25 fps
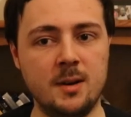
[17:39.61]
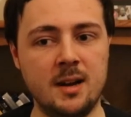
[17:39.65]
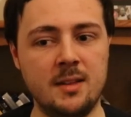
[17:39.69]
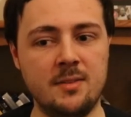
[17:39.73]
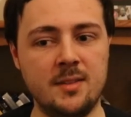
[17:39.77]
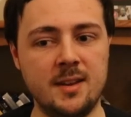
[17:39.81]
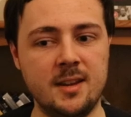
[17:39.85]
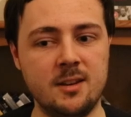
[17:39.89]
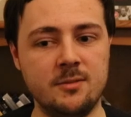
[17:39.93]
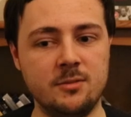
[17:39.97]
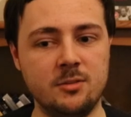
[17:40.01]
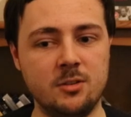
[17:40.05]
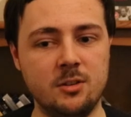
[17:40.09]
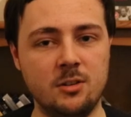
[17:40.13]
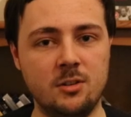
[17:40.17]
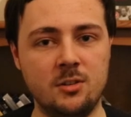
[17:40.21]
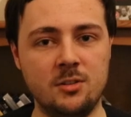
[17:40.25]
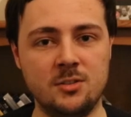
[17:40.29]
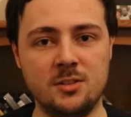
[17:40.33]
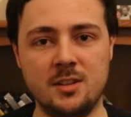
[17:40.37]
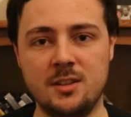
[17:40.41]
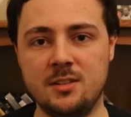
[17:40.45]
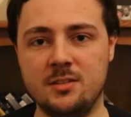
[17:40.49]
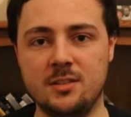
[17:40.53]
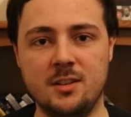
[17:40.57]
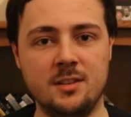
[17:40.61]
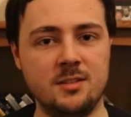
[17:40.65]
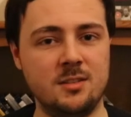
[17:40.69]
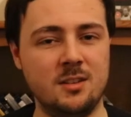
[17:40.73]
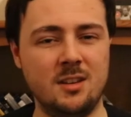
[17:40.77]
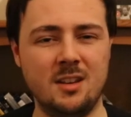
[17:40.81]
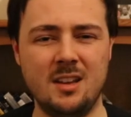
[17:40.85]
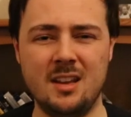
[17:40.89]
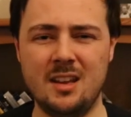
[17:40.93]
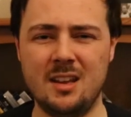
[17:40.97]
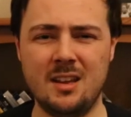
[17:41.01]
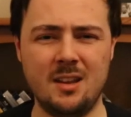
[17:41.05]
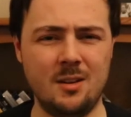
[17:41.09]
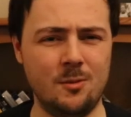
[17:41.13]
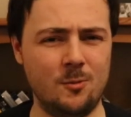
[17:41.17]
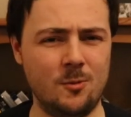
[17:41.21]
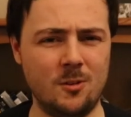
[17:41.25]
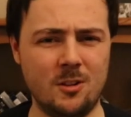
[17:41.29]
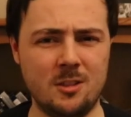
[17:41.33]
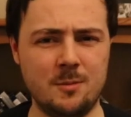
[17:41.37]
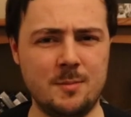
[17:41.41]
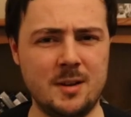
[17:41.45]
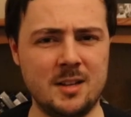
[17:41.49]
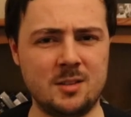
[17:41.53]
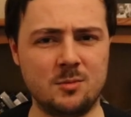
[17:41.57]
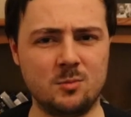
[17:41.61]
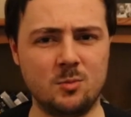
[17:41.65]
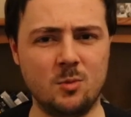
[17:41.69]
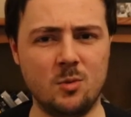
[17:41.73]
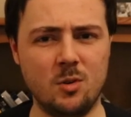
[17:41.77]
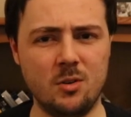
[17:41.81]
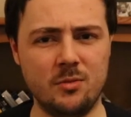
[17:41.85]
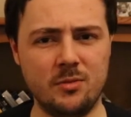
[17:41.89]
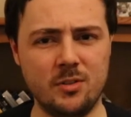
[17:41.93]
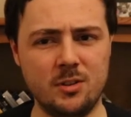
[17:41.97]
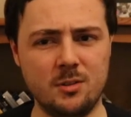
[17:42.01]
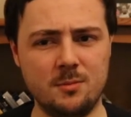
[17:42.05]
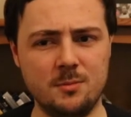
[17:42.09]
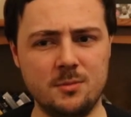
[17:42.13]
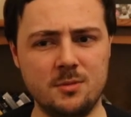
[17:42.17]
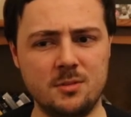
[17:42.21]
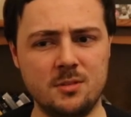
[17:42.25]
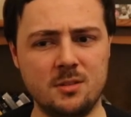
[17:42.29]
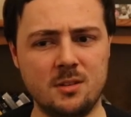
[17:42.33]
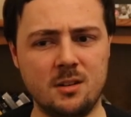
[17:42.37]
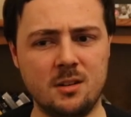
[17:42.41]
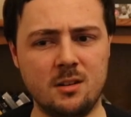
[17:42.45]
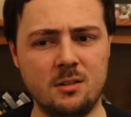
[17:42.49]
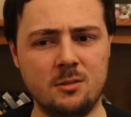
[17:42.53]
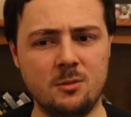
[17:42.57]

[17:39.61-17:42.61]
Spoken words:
And then, of course, it's one of the best war films,